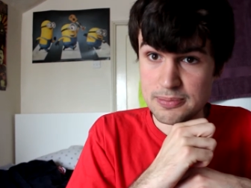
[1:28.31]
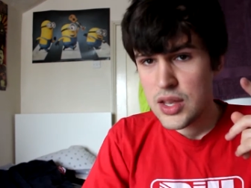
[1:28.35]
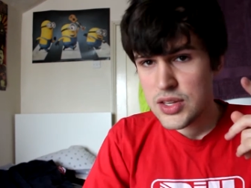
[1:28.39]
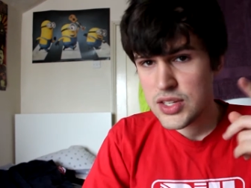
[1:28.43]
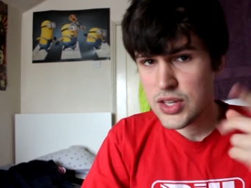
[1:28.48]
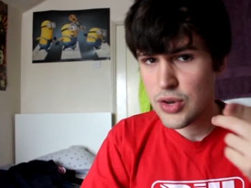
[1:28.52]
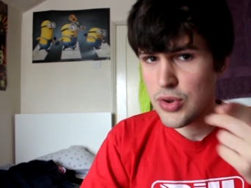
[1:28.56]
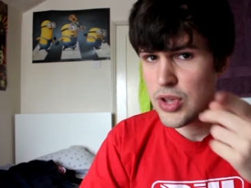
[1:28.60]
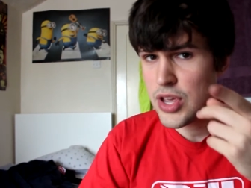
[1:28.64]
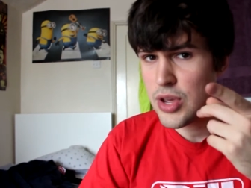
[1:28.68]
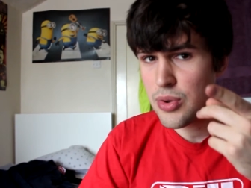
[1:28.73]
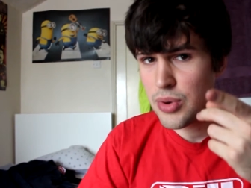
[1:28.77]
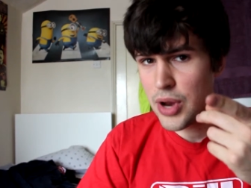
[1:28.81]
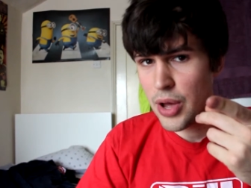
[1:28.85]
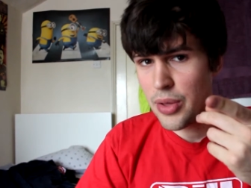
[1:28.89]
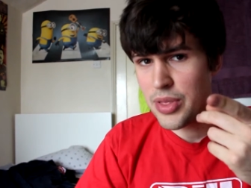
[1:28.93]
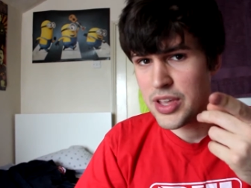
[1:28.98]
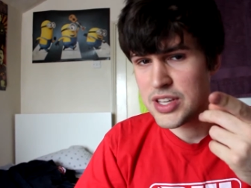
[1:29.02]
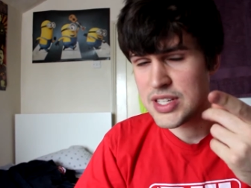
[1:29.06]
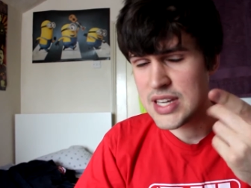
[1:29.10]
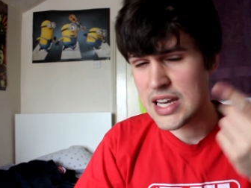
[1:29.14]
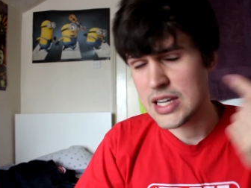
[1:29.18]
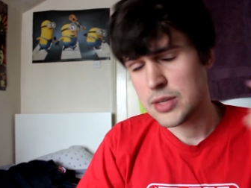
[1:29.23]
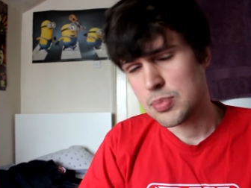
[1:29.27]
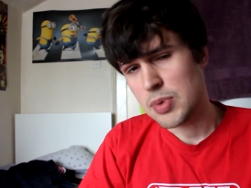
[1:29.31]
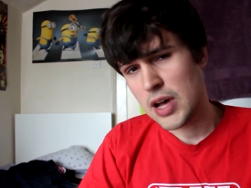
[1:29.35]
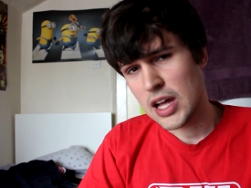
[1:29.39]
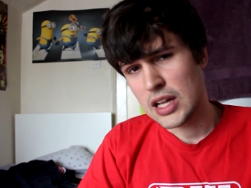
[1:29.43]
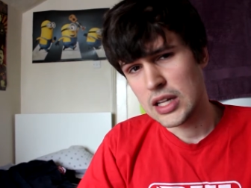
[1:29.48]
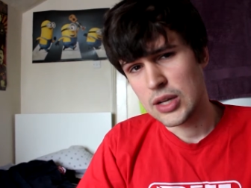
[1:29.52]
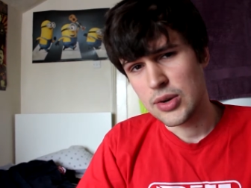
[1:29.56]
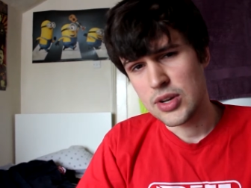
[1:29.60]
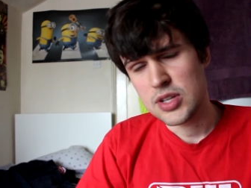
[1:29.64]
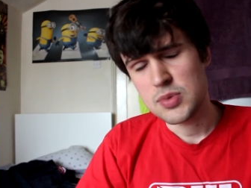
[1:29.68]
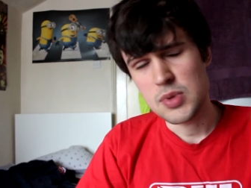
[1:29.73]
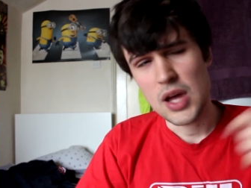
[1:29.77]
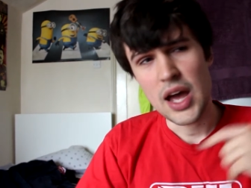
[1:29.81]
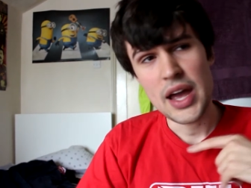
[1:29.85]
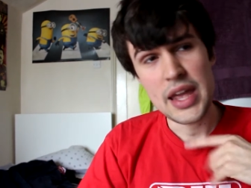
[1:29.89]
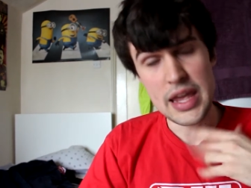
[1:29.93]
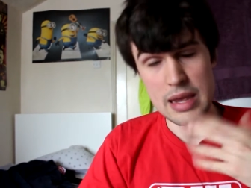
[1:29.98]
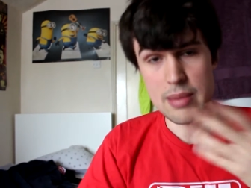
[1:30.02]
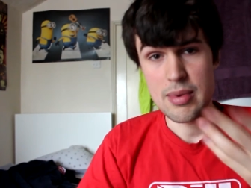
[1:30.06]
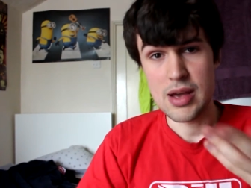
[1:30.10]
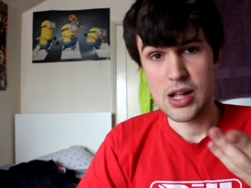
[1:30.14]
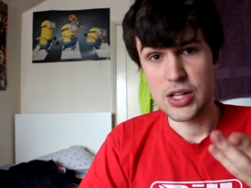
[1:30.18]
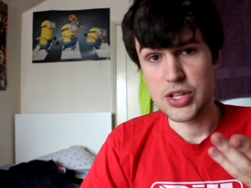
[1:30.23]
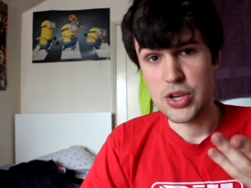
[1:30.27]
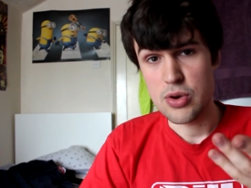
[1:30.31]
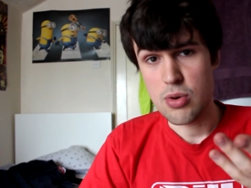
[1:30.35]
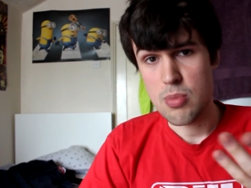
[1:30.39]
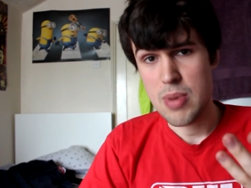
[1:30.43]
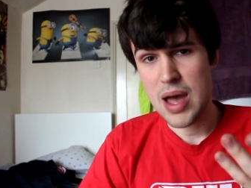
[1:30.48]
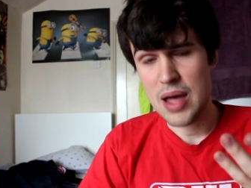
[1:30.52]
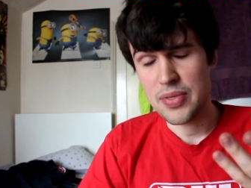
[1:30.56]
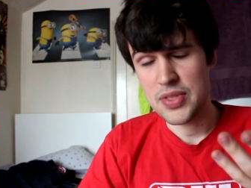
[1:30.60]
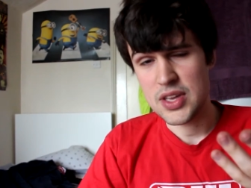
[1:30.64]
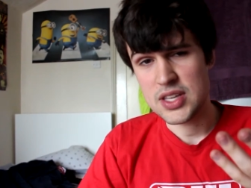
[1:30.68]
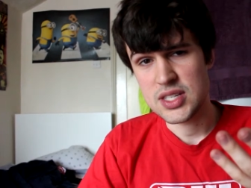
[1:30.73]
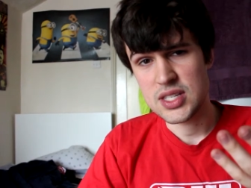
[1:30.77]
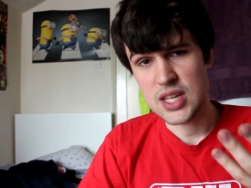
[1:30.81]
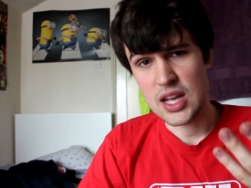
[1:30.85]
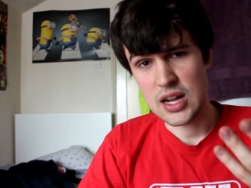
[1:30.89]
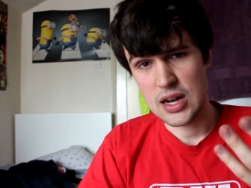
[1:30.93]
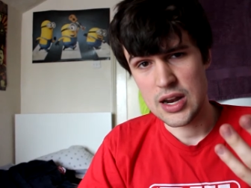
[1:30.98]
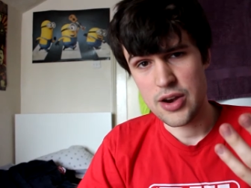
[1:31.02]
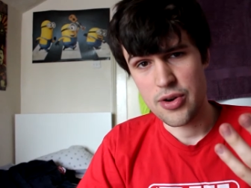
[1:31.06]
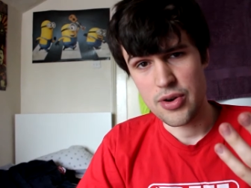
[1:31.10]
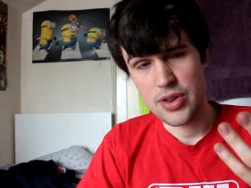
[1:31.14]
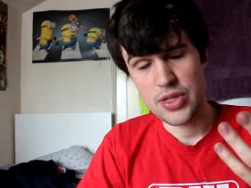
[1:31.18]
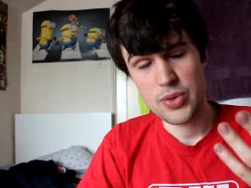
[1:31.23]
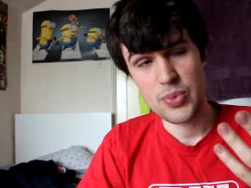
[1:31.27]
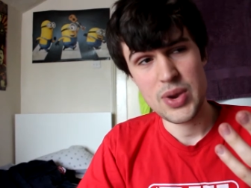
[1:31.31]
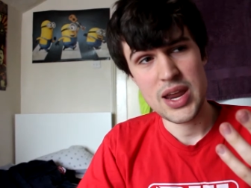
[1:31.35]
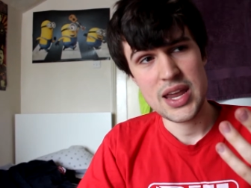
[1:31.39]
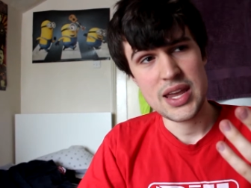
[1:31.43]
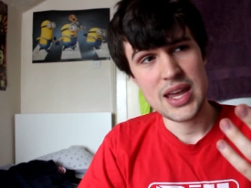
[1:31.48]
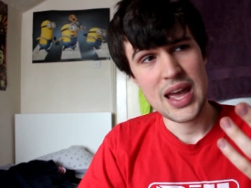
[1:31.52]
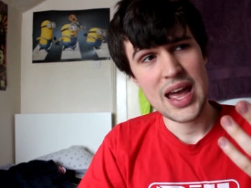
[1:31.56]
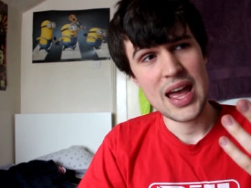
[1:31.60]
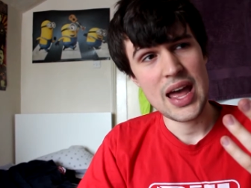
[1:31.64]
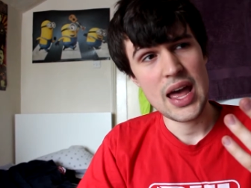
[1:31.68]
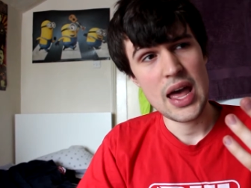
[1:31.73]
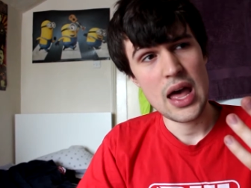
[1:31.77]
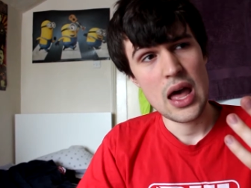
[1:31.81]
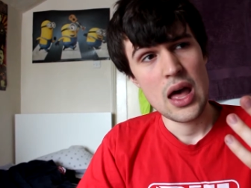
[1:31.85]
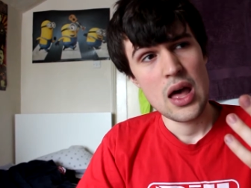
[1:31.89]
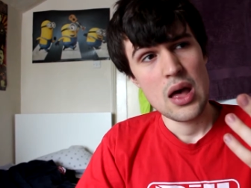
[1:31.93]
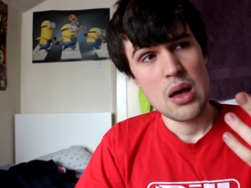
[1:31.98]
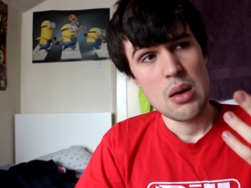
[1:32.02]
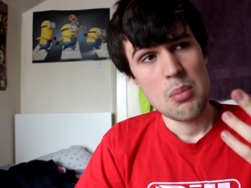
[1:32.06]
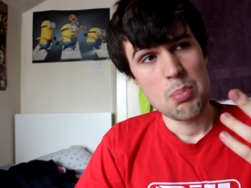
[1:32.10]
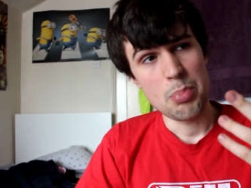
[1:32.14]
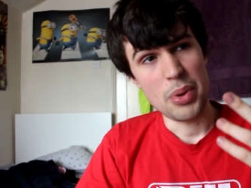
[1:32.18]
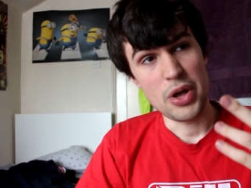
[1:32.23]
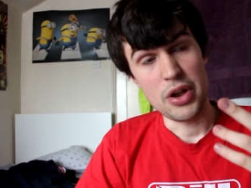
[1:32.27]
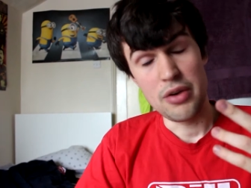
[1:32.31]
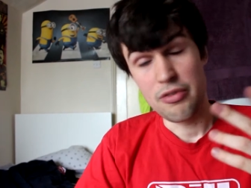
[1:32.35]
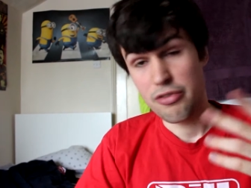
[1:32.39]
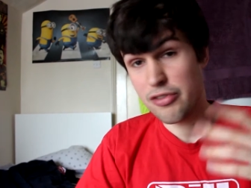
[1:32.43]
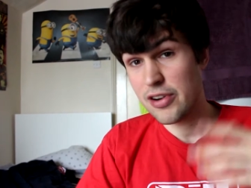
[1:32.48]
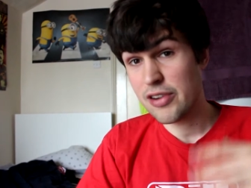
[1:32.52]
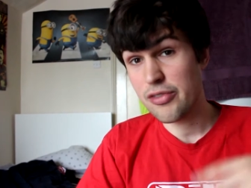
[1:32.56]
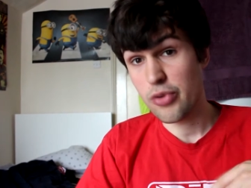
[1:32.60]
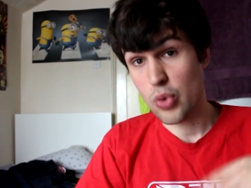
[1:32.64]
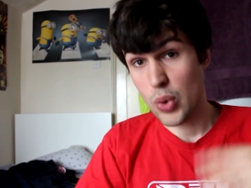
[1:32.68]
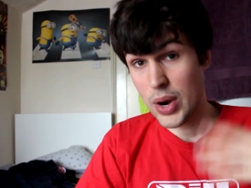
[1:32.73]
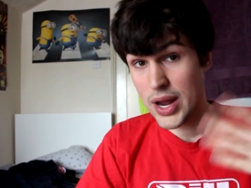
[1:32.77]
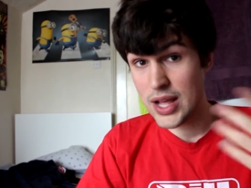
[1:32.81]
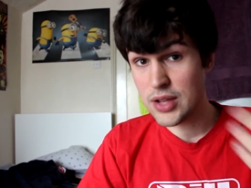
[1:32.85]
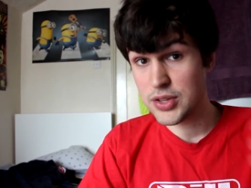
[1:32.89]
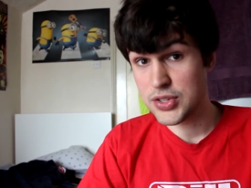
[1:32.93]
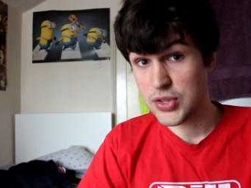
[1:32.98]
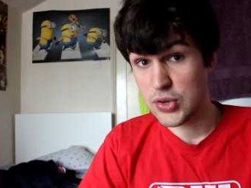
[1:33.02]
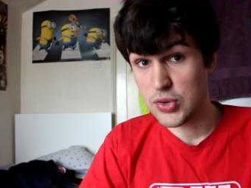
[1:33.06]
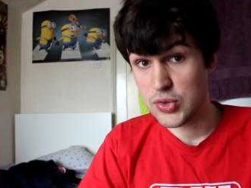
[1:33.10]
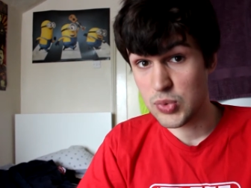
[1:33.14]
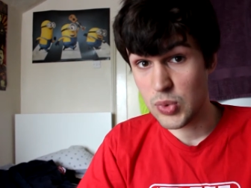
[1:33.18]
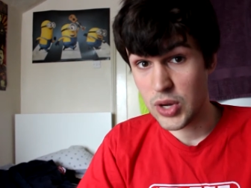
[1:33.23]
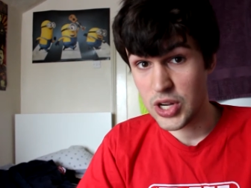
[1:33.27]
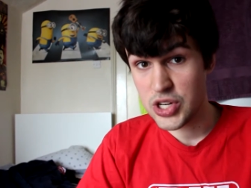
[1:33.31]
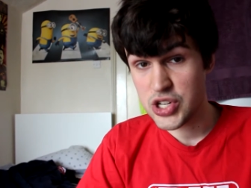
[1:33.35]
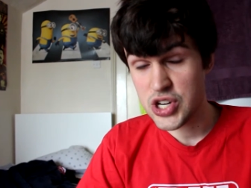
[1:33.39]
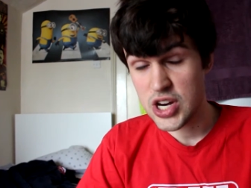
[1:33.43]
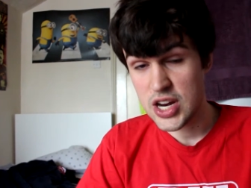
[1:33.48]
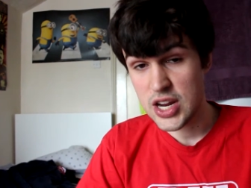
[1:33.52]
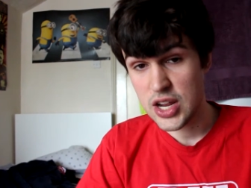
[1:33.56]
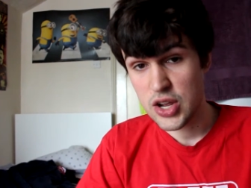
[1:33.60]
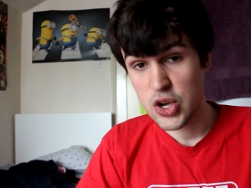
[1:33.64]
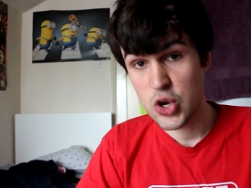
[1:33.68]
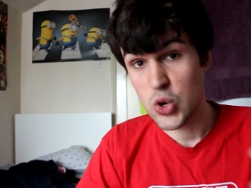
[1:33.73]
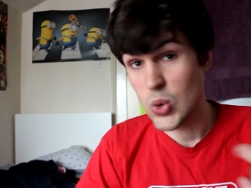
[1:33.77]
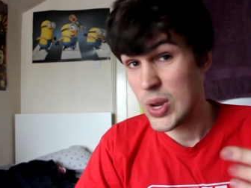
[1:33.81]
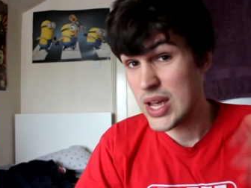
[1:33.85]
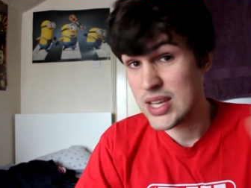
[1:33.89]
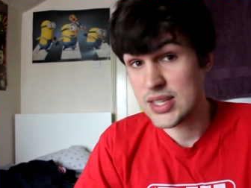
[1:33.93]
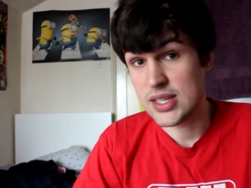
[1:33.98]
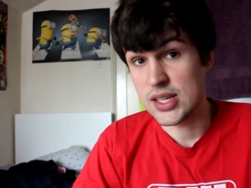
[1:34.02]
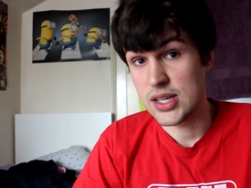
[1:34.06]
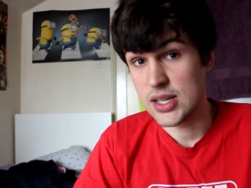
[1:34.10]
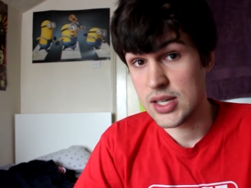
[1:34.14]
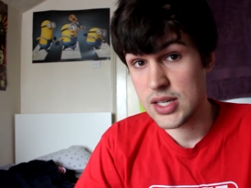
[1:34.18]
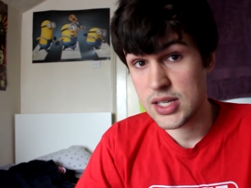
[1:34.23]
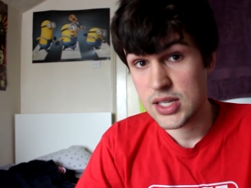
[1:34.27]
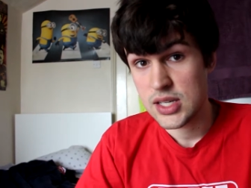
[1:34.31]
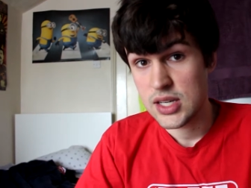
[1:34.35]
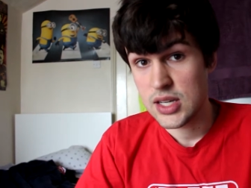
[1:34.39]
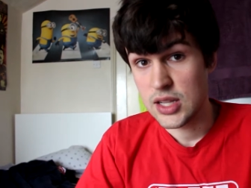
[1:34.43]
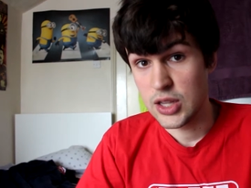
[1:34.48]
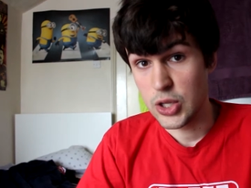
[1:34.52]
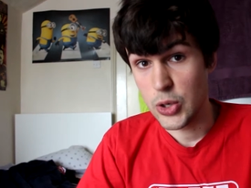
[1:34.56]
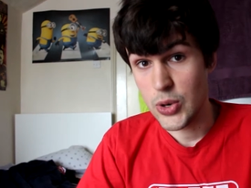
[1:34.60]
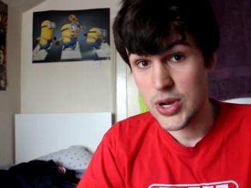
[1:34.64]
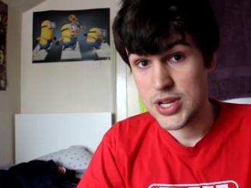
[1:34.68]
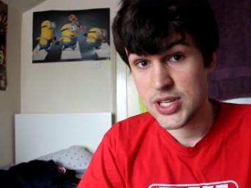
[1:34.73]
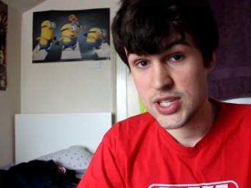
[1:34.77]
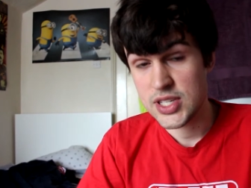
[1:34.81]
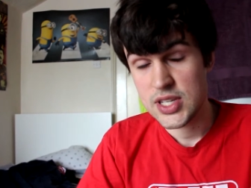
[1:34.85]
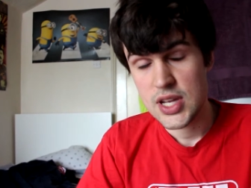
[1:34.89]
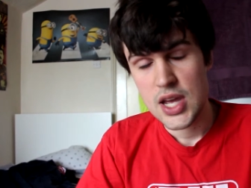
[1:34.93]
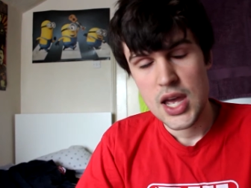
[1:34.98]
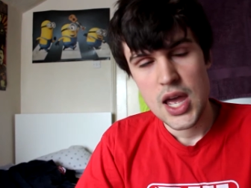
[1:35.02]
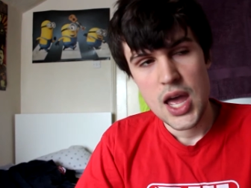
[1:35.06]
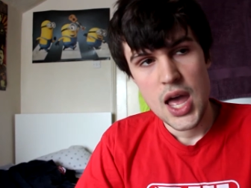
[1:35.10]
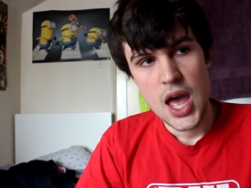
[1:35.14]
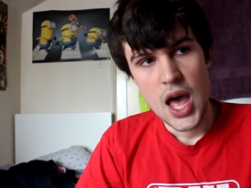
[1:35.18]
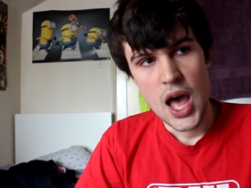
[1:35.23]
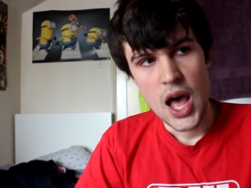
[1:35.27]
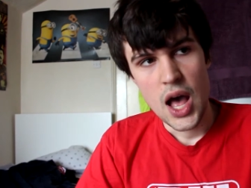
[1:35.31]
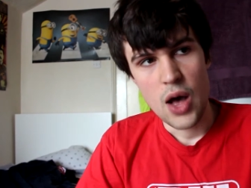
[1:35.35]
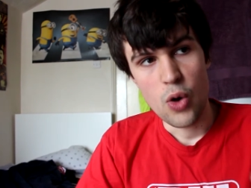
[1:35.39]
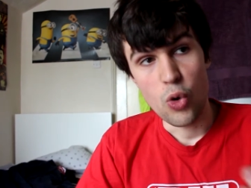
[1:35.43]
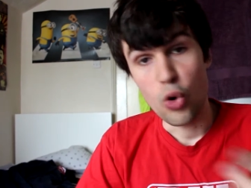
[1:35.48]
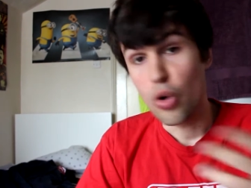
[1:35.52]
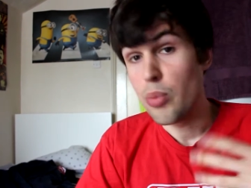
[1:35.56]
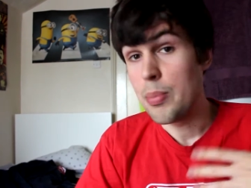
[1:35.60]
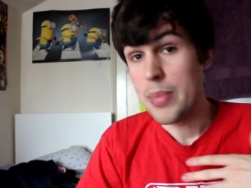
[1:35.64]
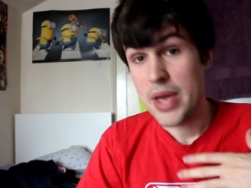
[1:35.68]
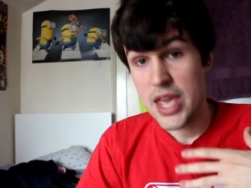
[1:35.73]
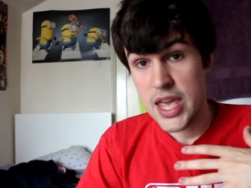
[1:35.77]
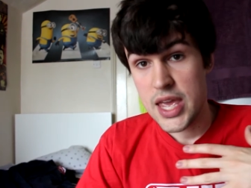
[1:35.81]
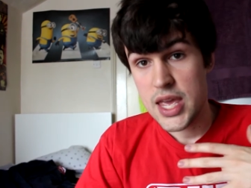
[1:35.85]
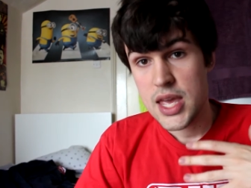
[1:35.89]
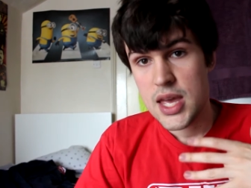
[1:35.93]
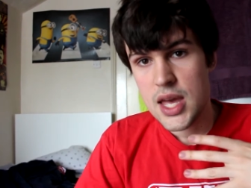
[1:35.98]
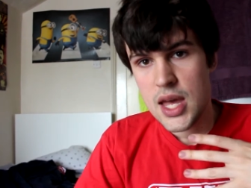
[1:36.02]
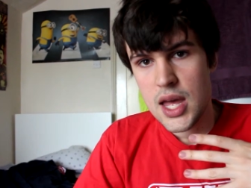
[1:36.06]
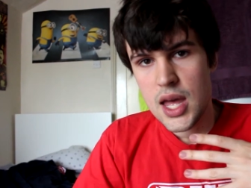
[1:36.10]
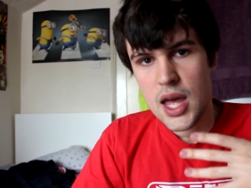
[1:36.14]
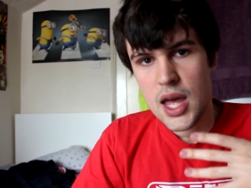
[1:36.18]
So you know this next part, Lewis, but I emailed you about this earlier in the week, but for everyone else who's watching who isn't Lewis, or me,